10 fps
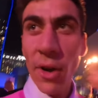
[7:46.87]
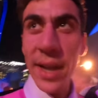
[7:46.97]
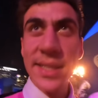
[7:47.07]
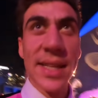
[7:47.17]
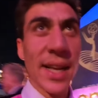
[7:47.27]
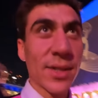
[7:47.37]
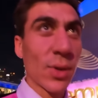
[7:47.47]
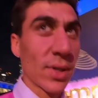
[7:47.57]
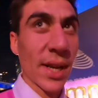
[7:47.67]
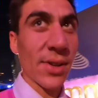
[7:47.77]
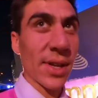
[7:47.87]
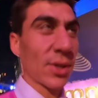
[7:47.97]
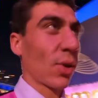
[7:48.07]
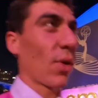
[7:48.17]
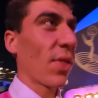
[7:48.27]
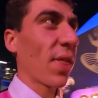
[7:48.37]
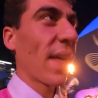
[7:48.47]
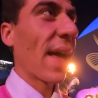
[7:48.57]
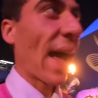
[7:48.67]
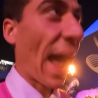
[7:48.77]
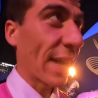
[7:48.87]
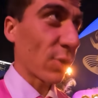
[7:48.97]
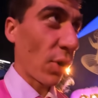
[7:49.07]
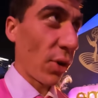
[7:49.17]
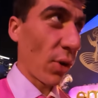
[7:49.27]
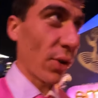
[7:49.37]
Honestly, to tell you the truth, I don't